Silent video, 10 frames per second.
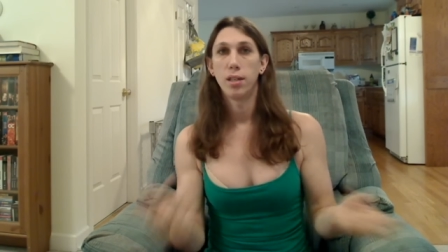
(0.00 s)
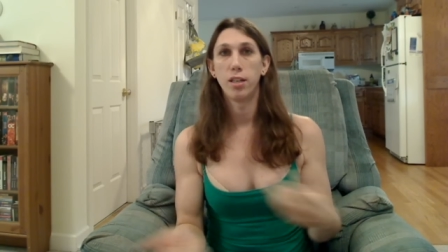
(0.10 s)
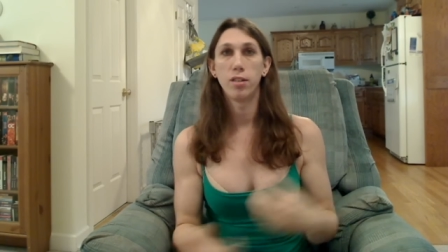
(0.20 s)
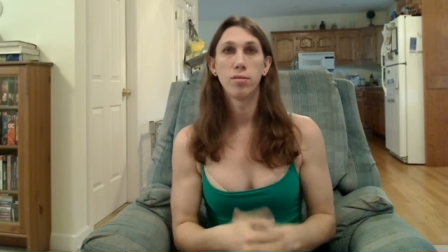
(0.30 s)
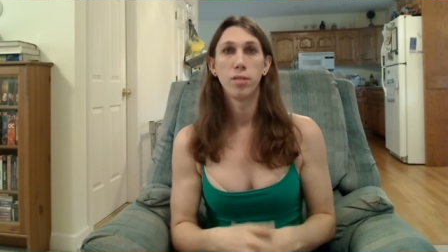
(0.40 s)

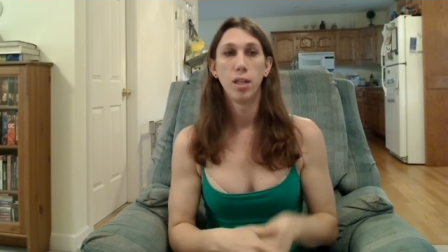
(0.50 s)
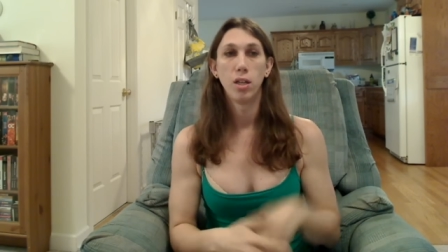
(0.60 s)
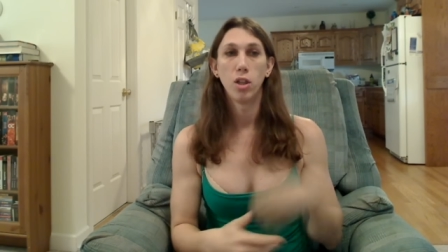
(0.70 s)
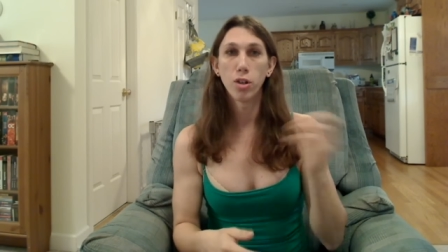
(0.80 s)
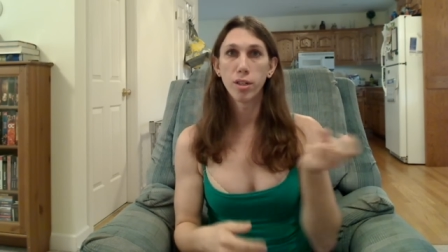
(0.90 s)
you know,
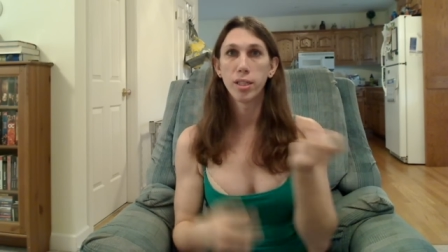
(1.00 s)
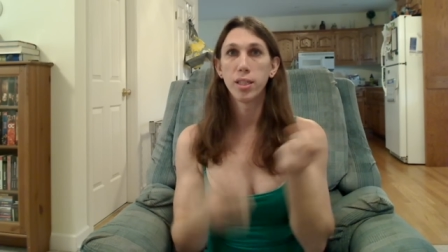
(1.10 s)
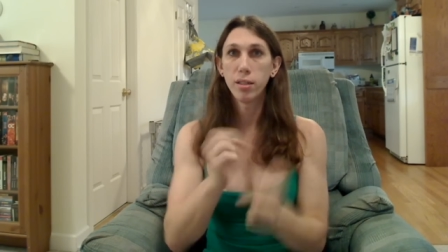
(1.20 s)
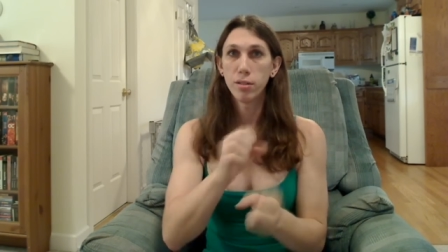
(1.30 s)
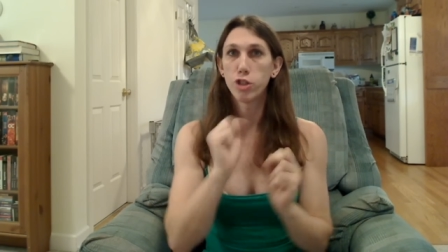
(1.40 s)
learn
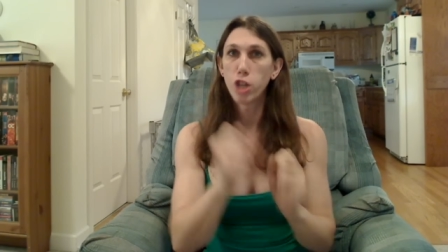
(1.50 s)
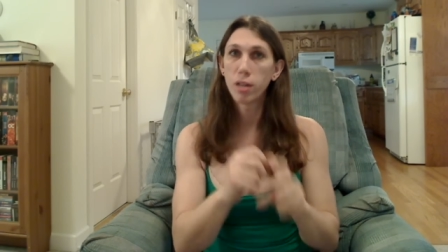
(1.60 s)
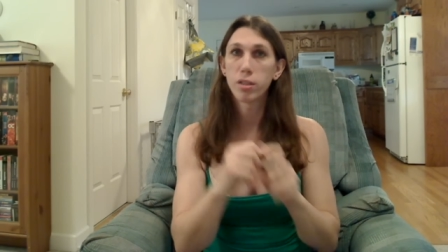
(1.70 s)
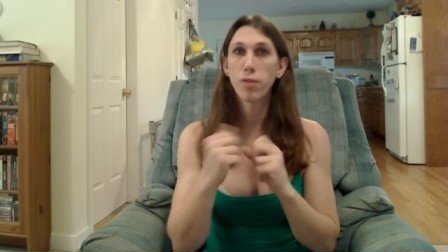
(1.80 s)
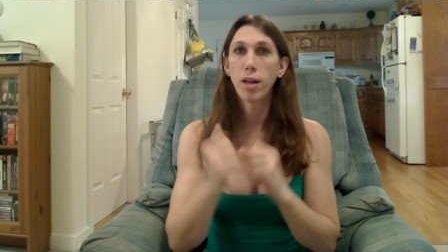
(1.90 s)
in little
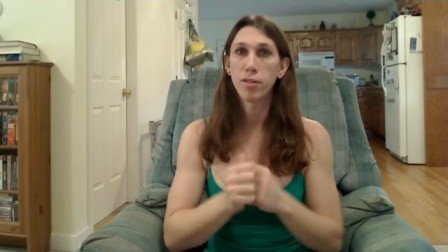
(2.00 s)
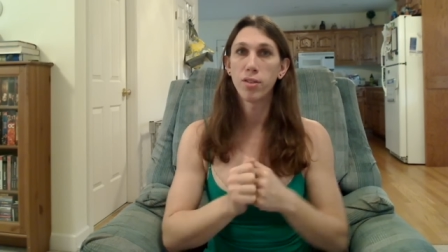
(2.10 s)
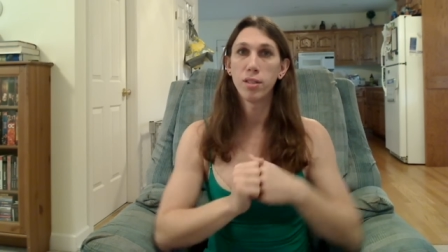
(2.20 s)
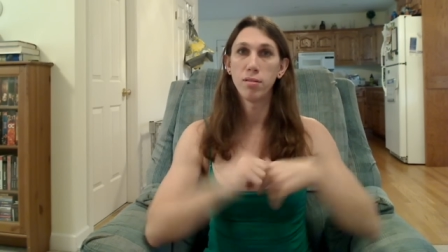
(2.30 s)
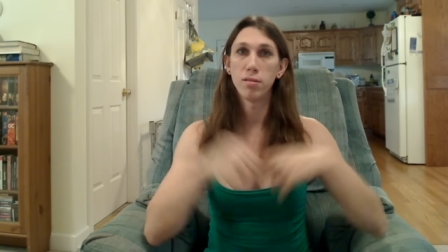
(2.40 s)
chunks rather
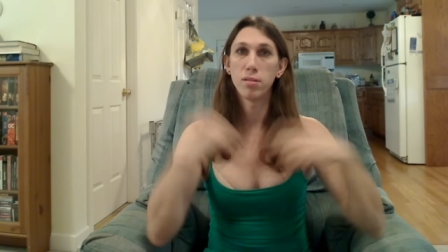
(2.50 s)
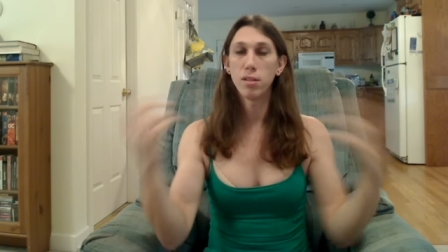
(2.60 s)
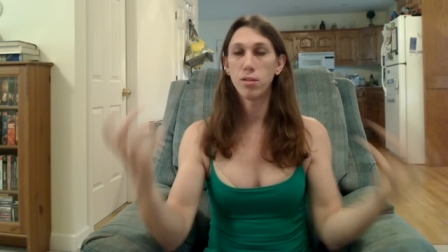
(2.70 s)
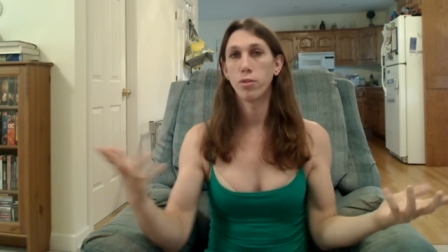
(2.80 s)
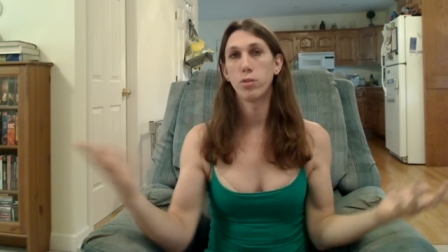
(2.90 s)
than
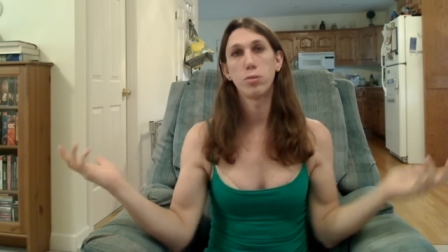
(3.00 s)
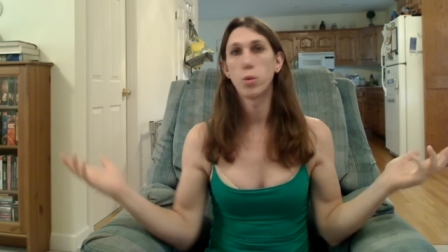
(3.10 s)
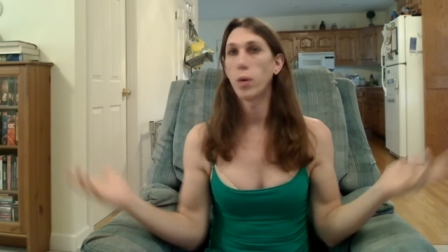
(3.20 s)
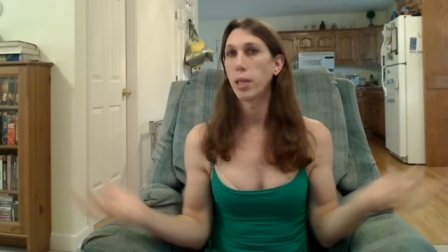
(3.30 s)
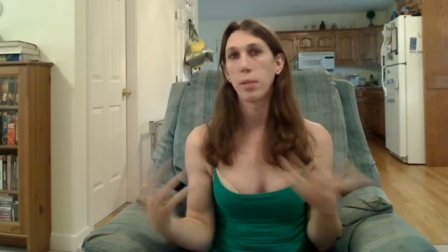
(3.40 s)
sit through
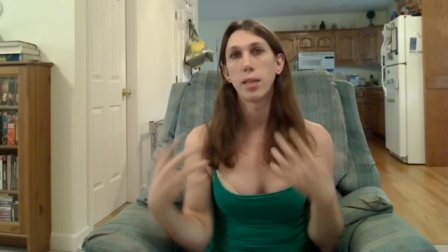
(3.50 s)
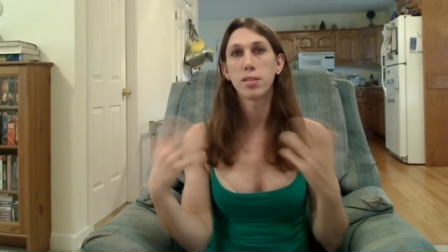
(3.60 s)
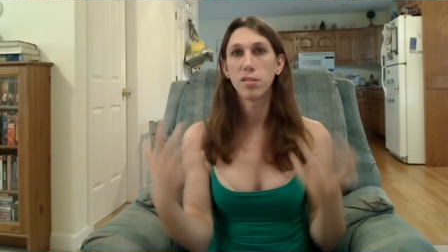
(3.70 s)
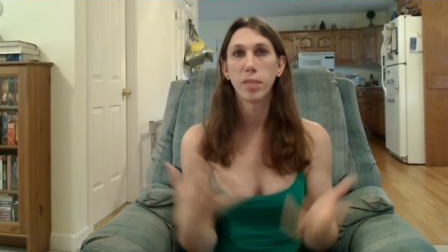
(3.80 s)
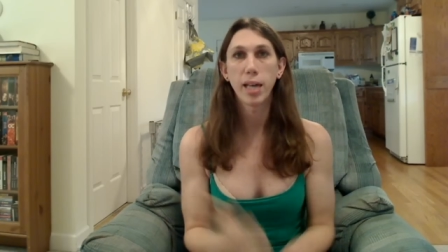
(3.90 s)
20
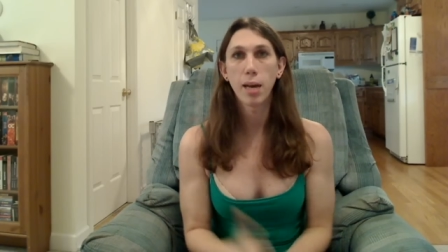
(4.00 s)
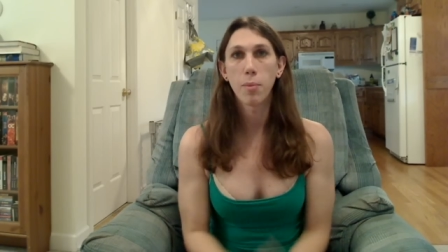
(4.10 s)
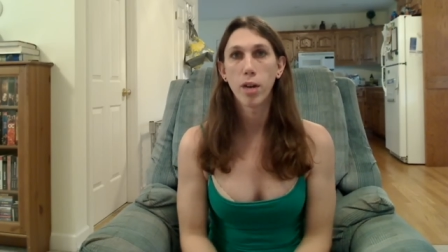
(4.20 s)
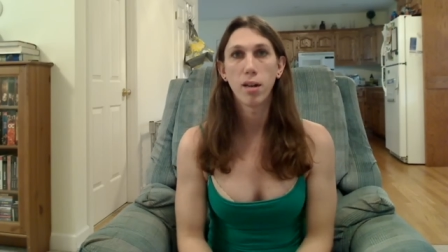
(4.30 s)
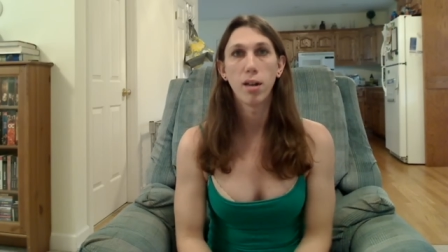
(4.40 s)
minutes of me
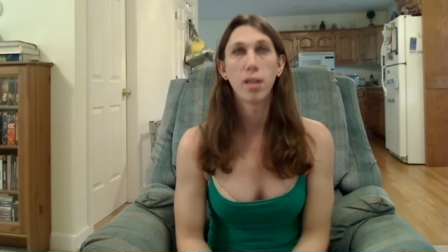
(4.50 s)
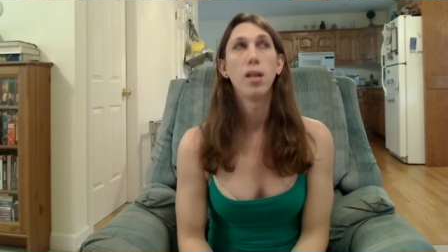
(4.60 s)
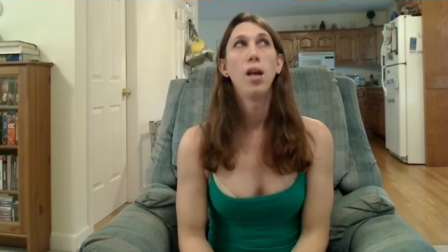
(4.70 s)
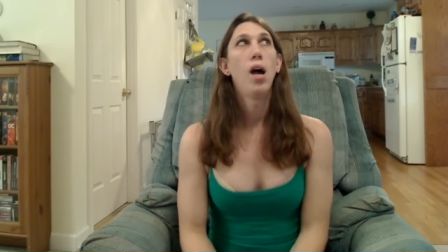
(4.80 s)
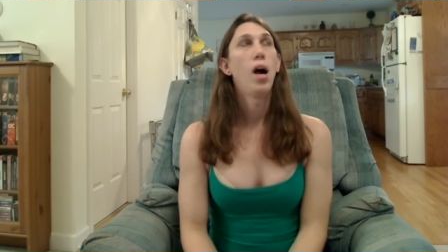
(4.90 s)
yammering
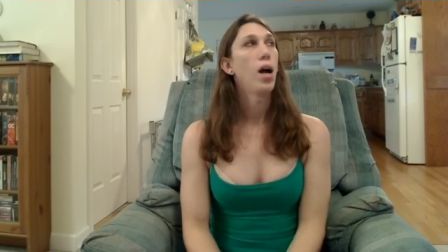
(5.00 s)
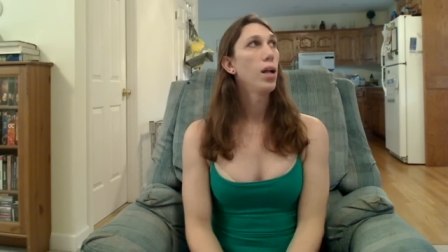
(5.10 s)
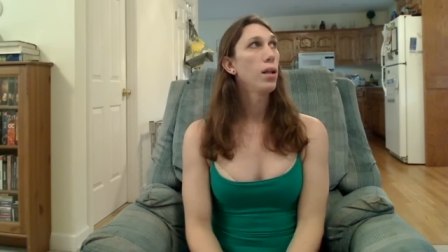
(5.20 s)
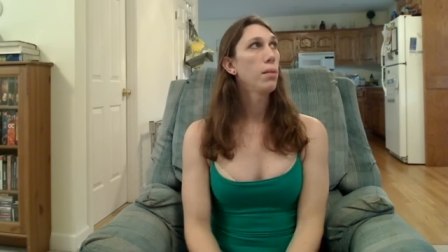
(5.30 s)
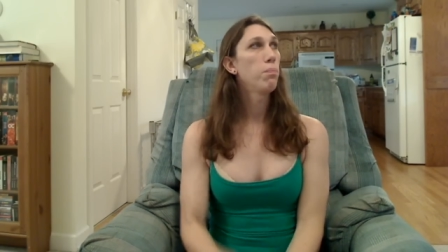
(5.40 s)

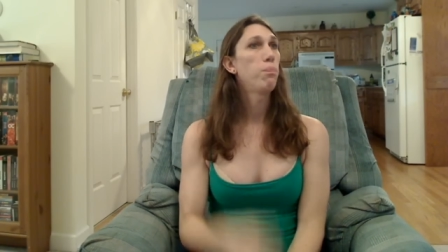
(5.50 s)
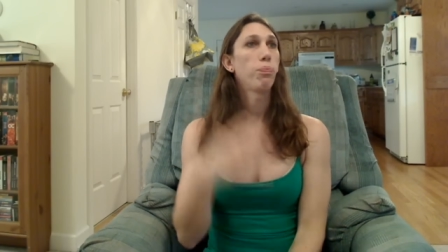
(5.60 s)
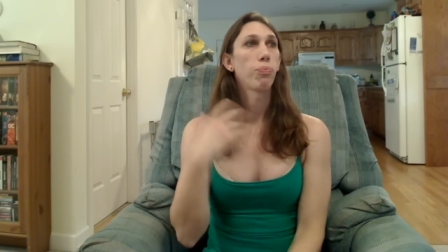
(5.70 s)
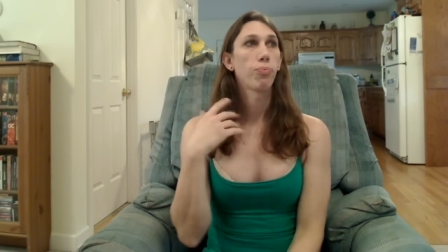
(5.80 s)
on.